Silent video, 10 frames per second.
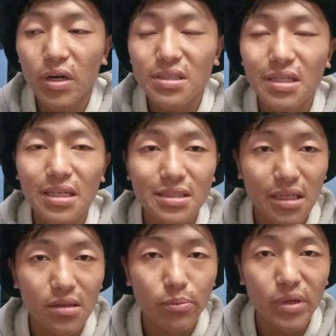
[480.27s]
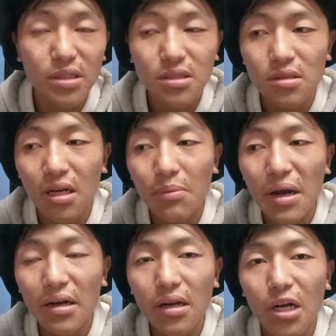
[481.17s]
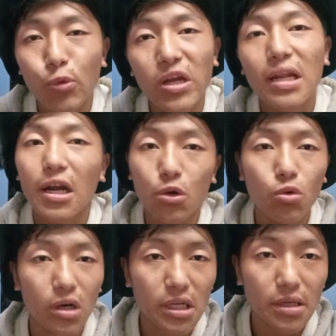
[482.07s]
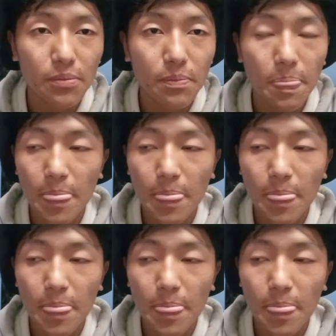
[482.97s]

percentage 10 means the remainder we will get 2 only.